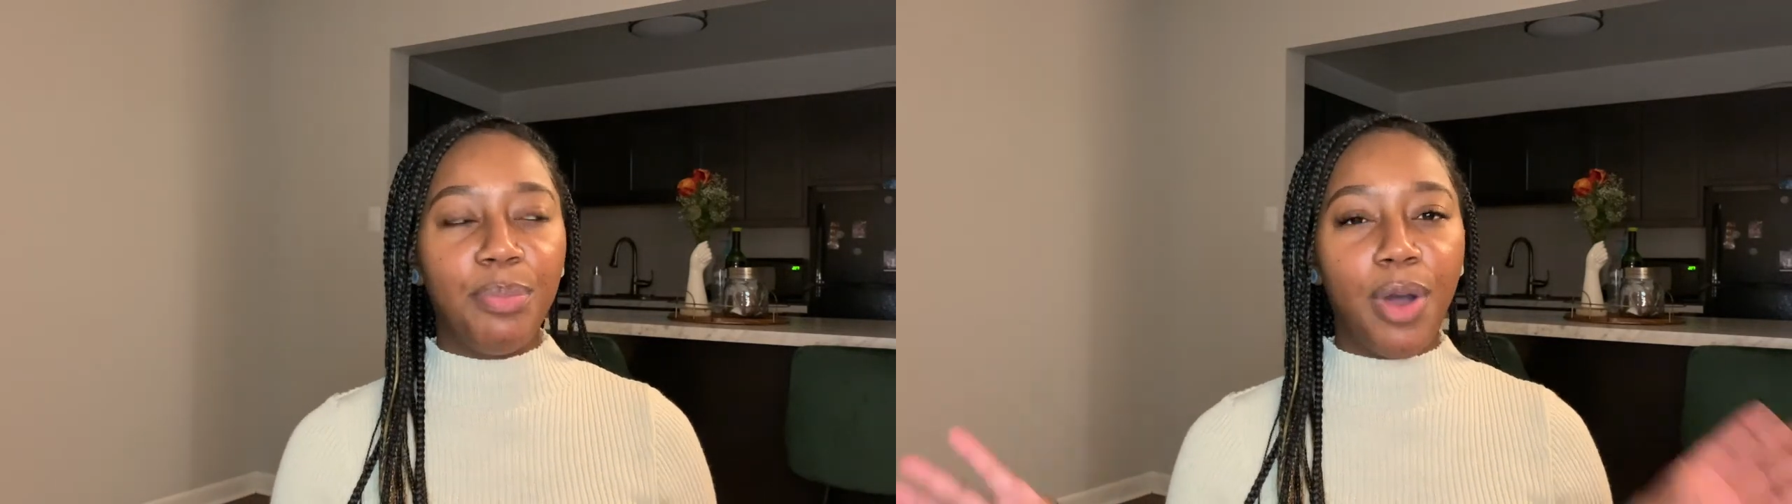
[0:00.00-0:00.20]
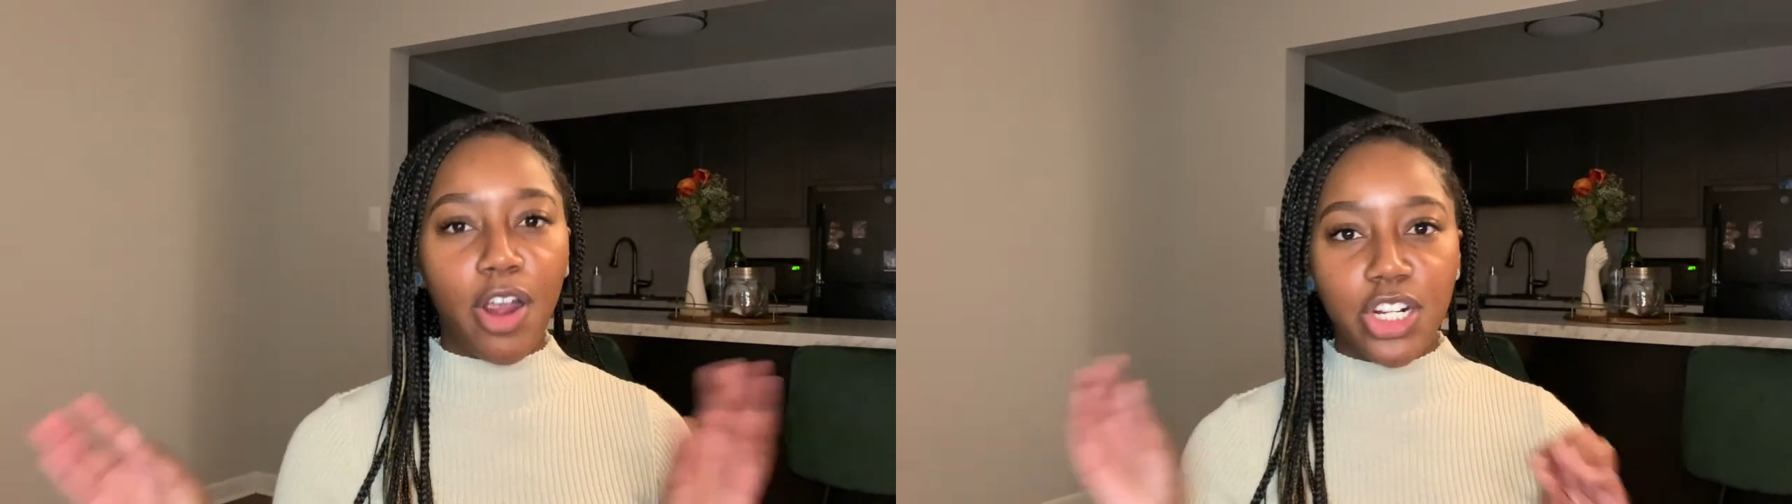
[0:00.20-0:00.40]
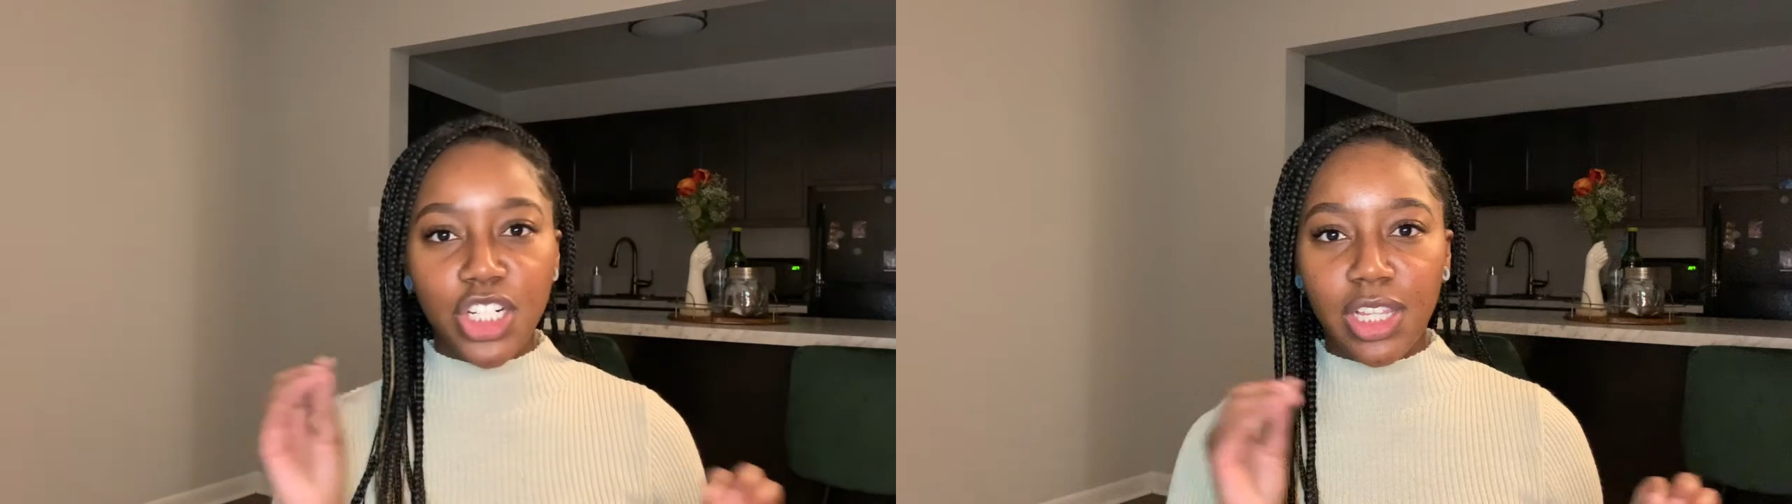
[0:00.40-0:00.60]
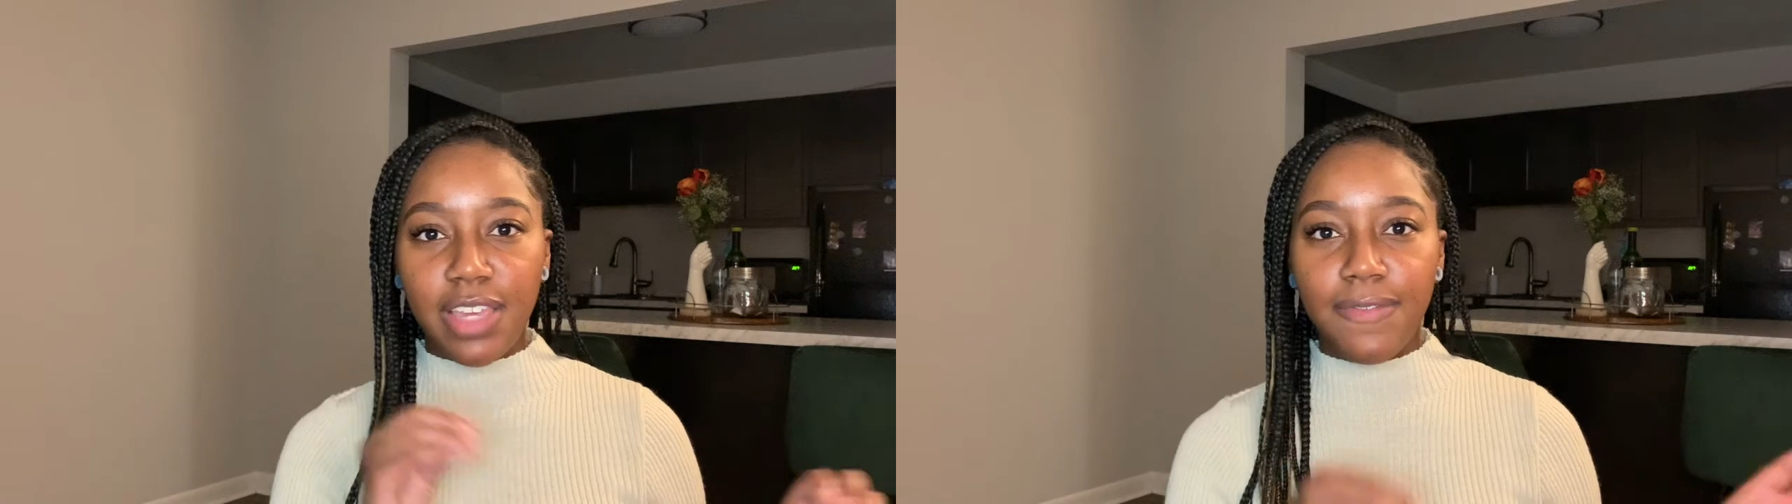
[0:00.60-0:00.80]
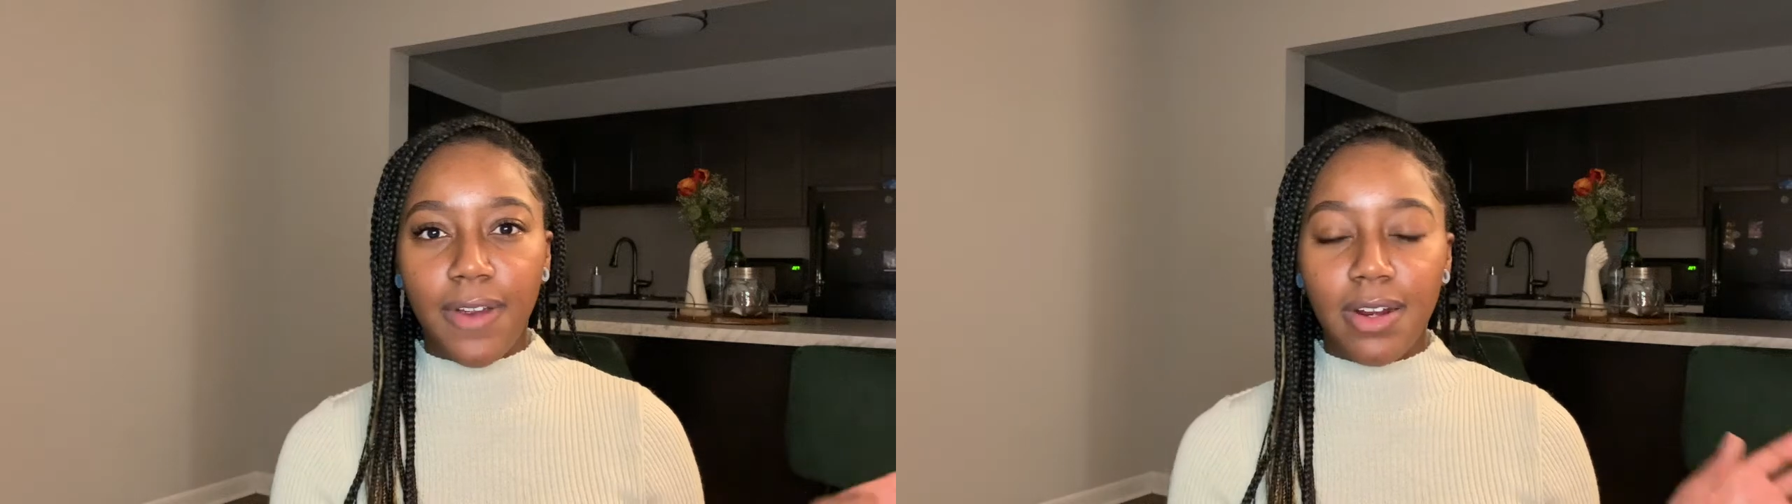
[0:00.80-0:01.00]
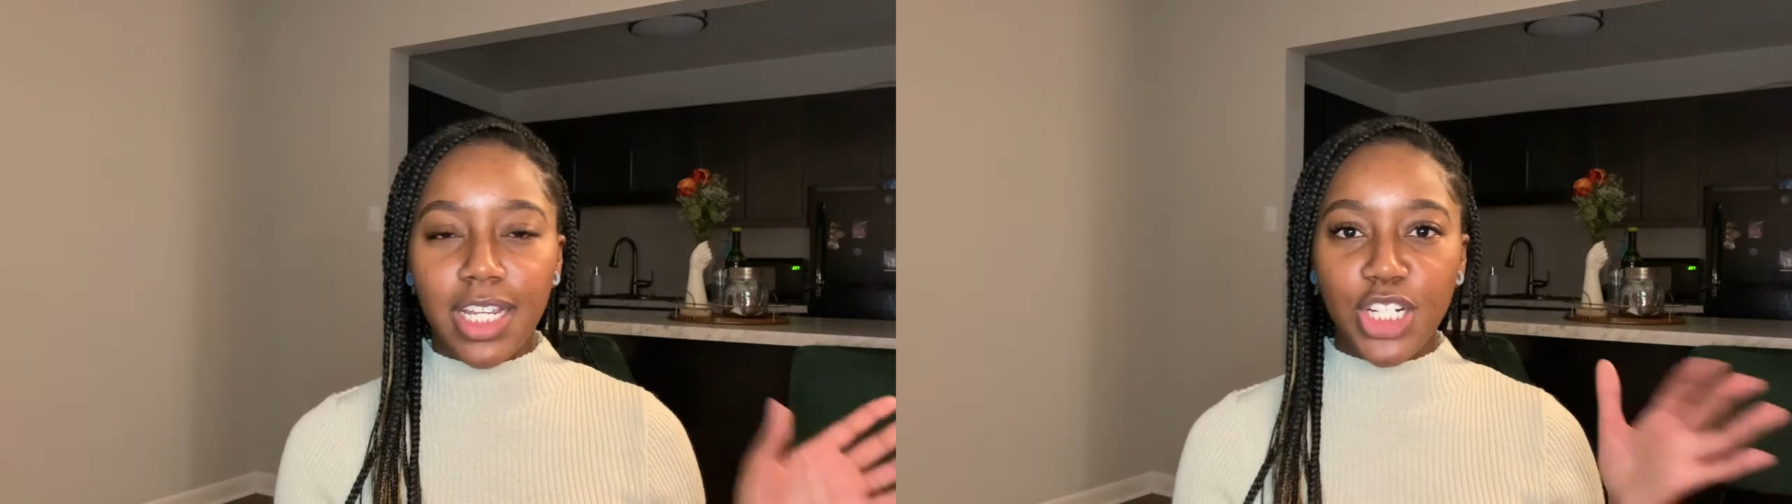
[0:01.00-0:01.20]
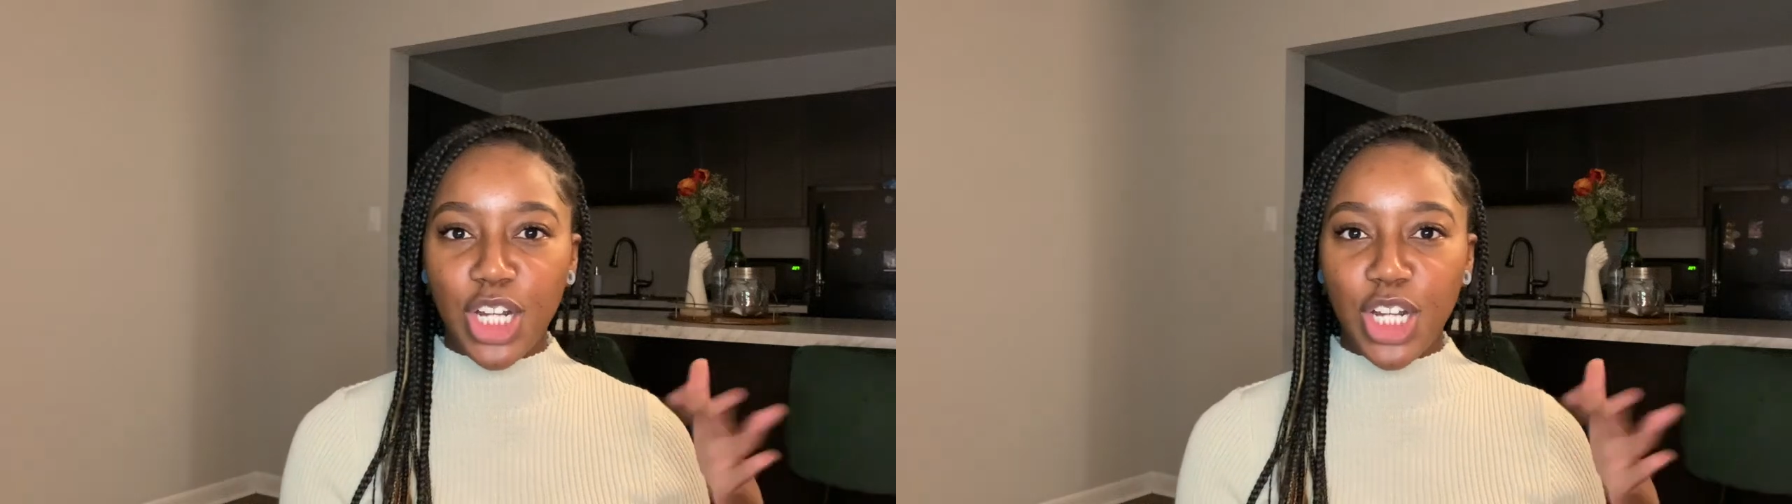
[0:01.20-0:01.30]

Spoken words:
partially furnished